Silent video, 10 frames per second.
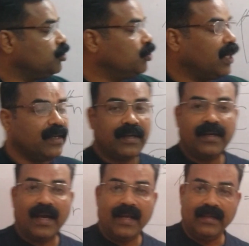
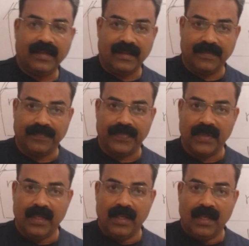210.
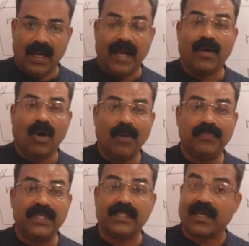I
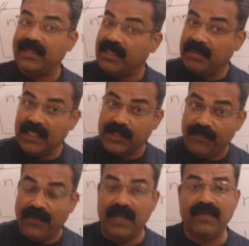hope this concept is
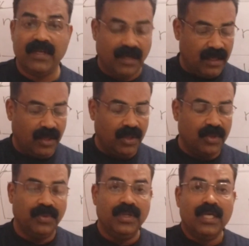very, very clear to
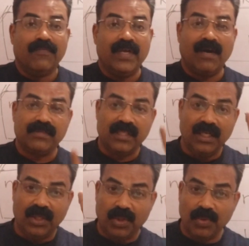you. We have
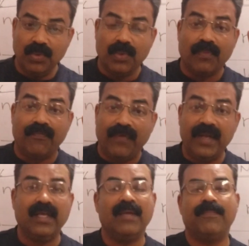seen two
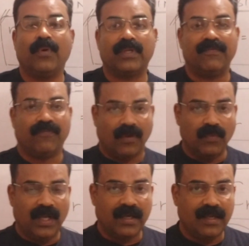very important
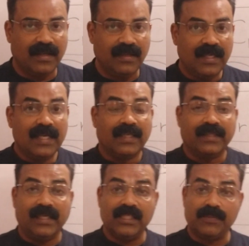formula here,
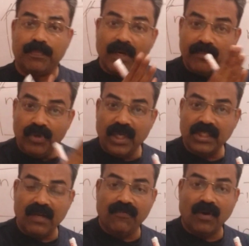that
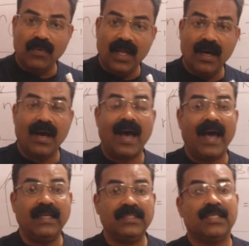permutation formula
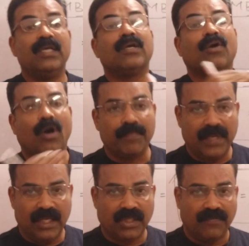and
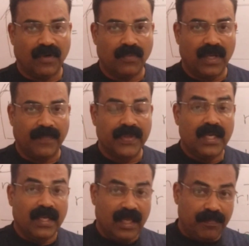combination formula.
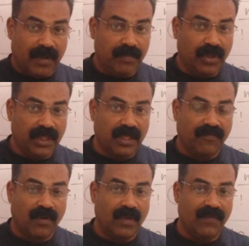In permutation
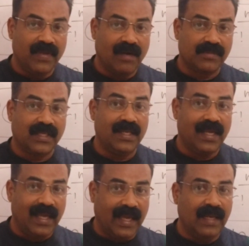formula we have
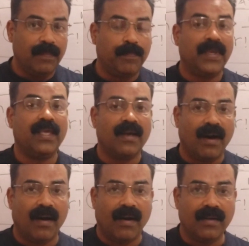seen
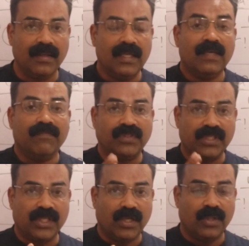NPR, which
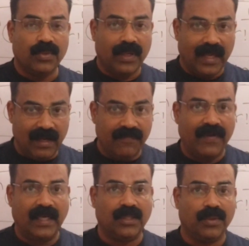is equal to n
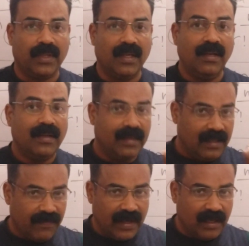factorial
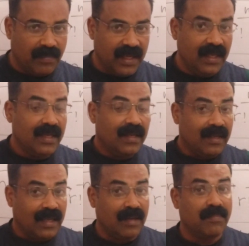divided by
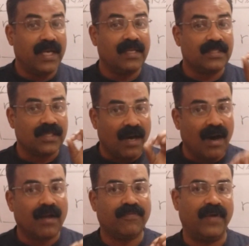n minus
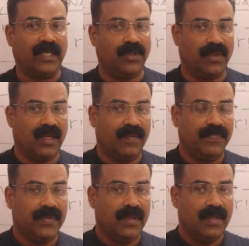r factorial.